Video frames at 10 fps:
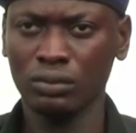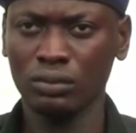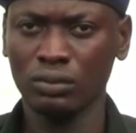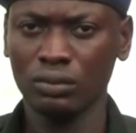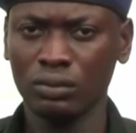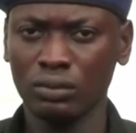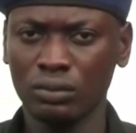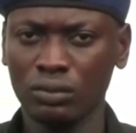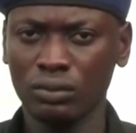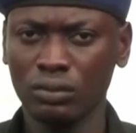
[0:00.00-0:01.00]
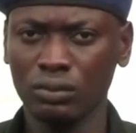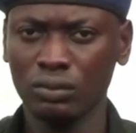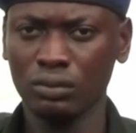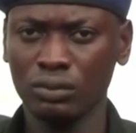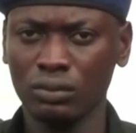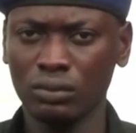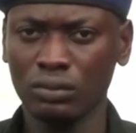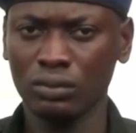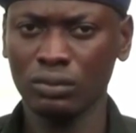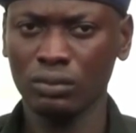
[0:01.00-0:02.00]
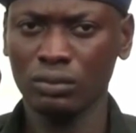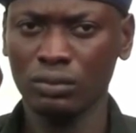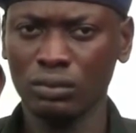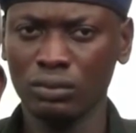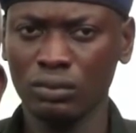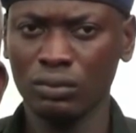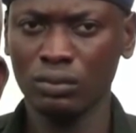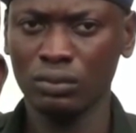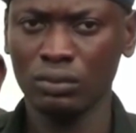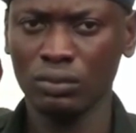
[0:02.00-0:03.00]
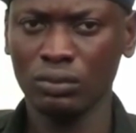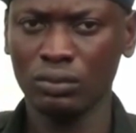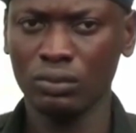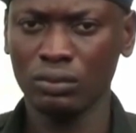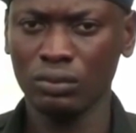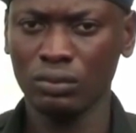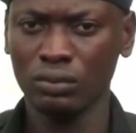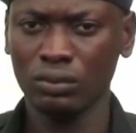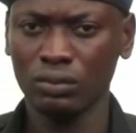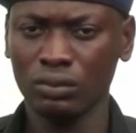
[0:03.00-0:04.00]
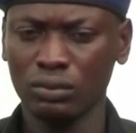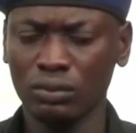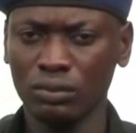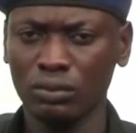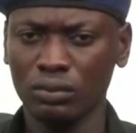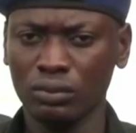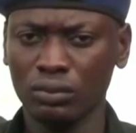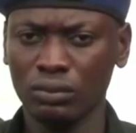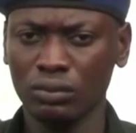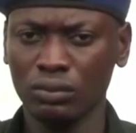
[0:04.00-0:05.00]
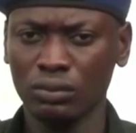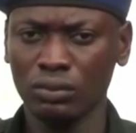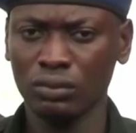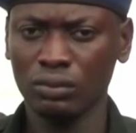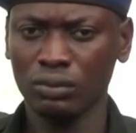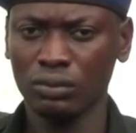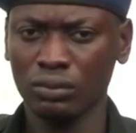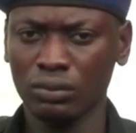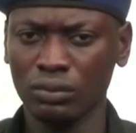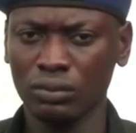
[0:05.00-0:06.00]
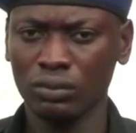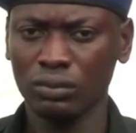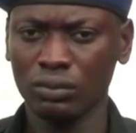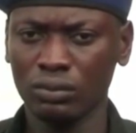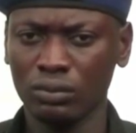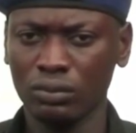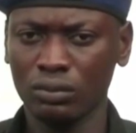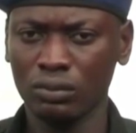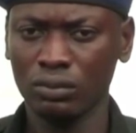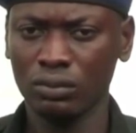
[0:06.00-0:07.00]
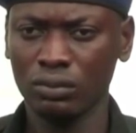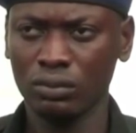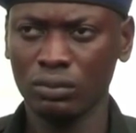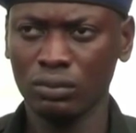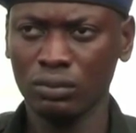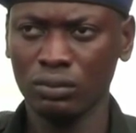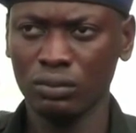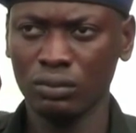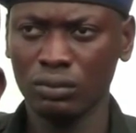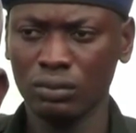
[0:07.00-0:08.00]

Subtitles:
No words are spoken by the person on screen.